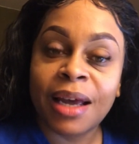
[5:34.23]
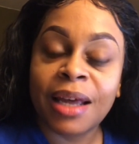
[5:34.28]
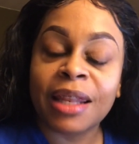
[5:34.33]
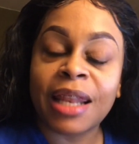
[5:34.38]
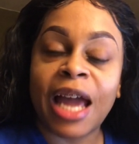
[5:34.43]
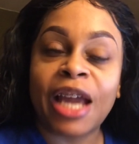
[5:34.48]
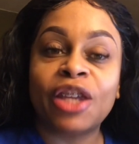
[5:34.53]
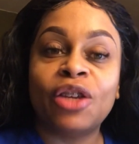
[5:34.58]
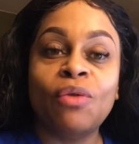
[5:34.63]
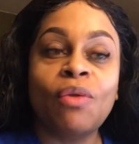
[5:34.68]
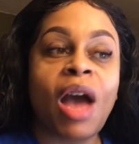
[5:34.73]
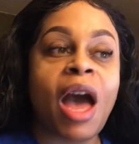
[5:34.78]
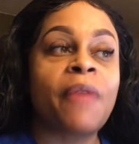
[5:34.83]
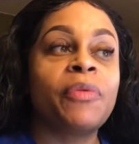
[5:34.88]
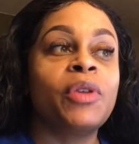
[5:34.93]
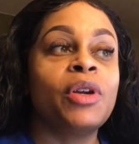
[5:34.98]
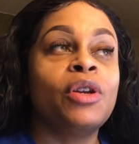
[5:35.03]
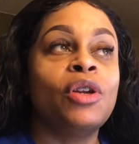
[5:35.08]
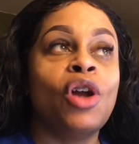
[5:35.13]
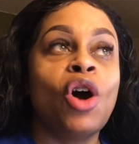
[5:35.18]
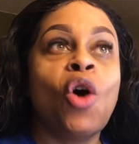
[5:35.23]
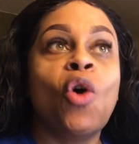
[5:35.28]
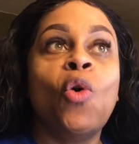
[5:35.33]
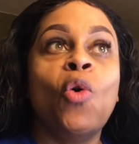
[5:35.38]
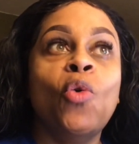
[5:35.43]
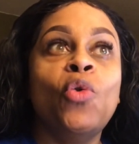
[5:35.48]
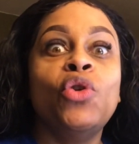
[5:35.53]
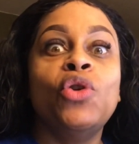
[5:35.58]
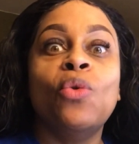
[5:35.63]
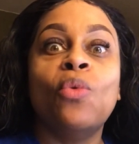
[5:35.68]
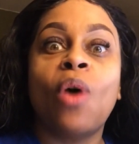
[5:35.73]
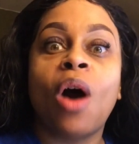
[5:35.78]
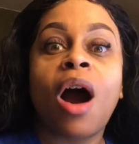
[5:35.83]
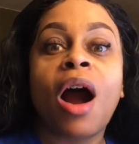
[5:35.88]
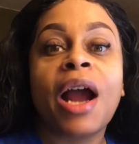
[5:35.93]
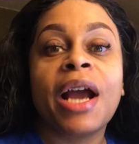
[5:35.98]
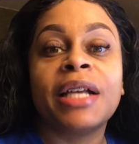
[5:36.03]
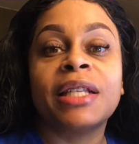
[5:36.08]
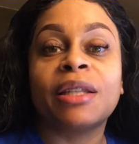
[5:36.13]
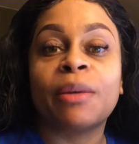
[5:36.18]
Like, you have to know who you
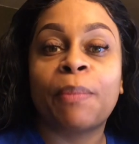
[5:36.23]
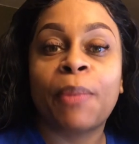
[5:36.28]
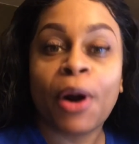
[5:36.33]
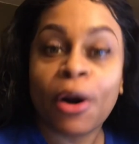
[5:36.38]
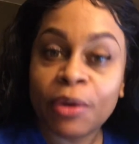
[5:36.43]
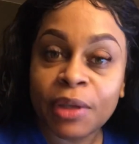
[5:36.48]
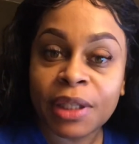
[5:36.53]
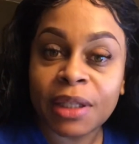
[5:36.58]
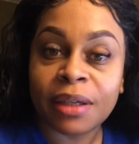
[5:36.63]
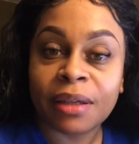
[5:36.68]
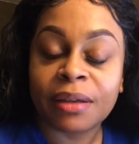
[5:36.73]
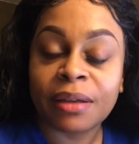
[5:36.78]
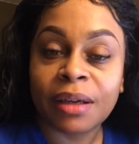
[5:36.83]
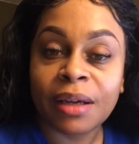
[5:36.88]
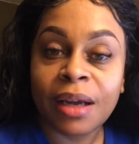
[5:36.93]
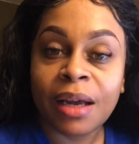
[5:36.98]
are as a person.